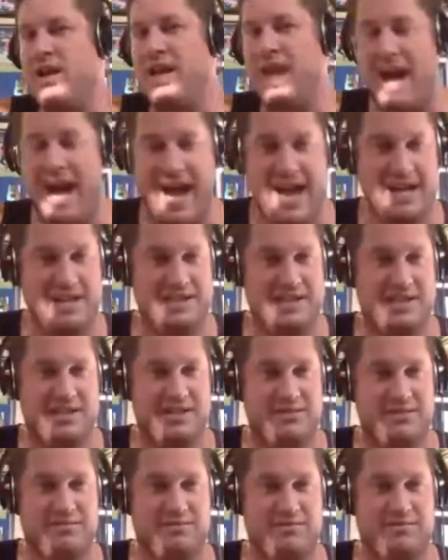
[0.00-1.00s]

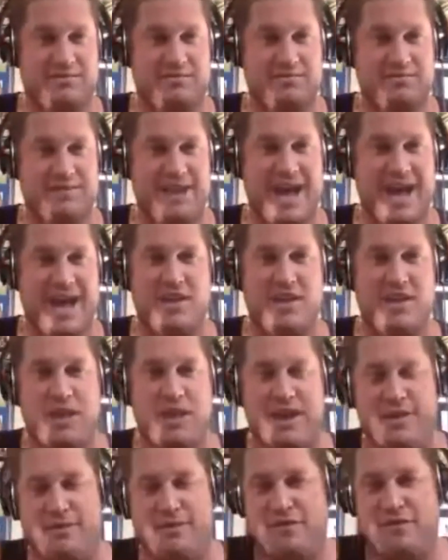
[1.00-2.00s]
guys. Now that
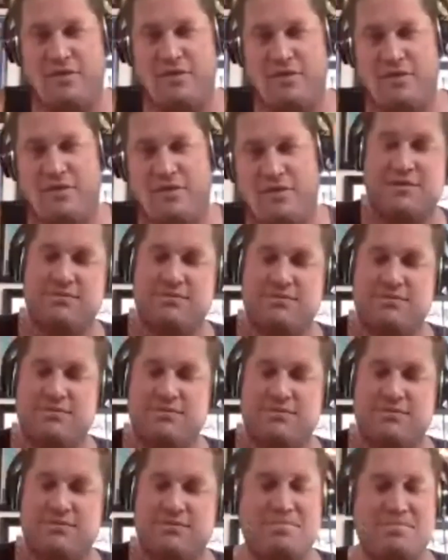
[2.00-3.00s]
we've
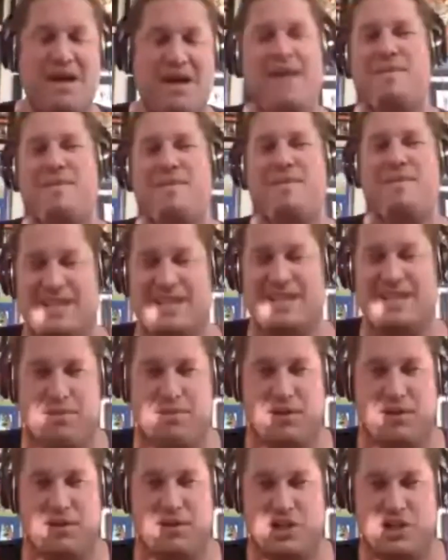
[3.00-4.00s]
maybe
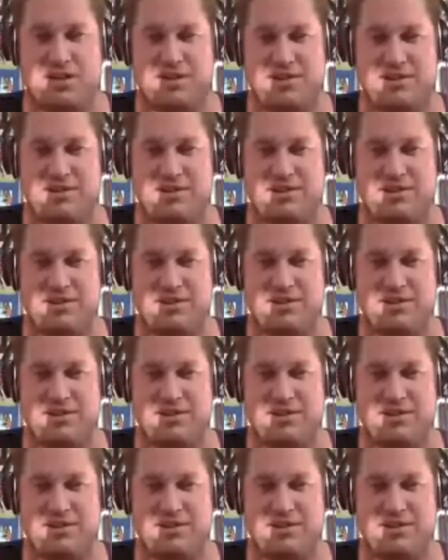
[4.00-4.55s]
established